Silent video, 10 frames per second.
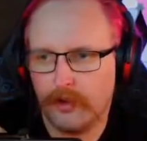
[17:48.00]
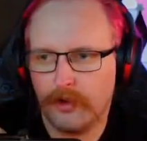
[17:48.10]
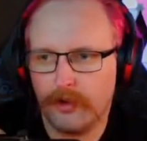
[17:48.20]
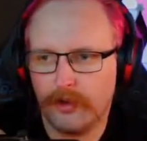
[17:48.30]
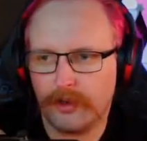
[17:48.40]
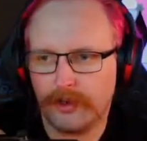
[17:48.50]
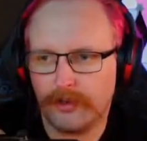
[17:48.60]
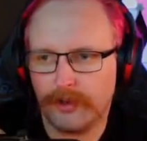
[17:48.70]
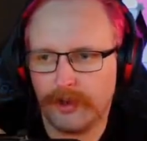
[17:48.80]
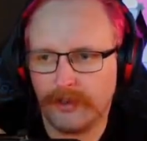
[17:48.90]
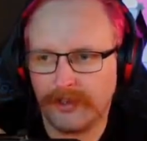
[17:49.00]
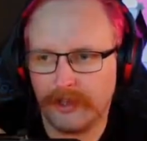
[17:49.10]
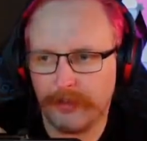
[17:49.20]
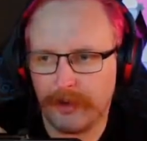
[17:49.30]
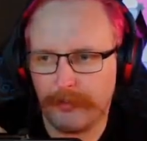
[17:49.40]
Okay, you can't
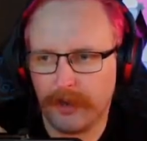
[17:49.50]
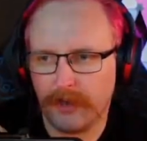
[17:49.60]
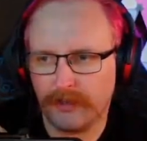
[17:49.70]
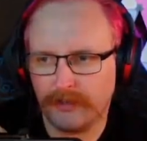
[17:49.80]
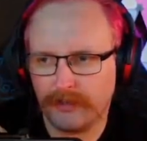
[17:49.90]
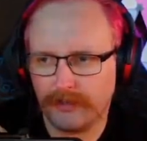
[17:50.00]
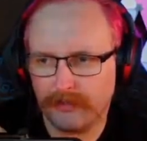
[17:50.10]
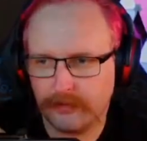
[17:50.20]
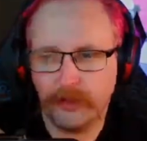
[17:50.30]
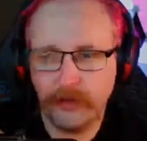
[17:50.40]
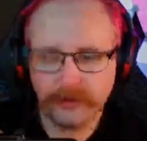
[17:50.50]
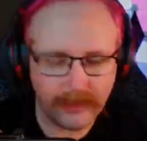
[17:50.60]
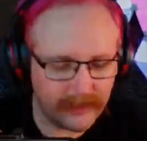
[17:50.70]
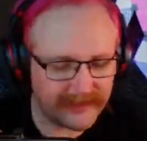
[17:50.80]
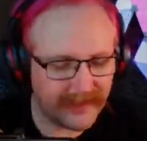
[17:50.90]
teleport bugs. So
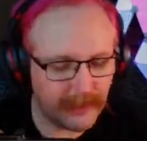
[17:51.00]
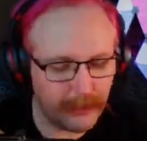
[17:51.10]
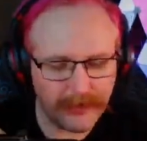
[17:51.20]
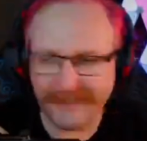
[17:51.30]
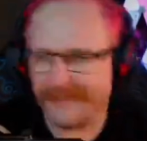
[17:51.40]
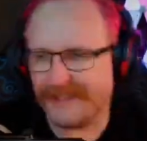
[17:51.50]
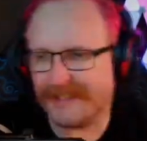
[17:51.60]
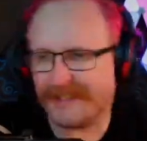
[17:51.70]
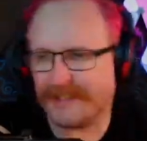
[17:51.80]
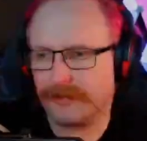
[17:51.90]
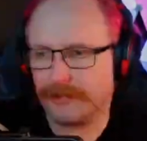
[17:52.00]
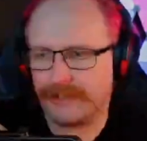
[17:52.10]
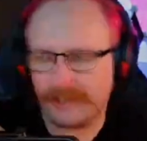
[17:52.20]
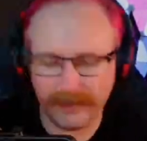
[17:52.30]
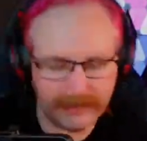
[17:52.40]
yeah, teleporters exist, which
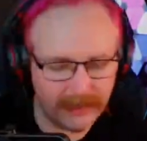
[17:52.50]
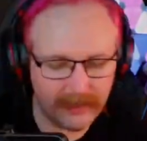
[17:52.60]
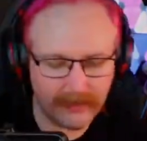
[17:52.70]
are, again,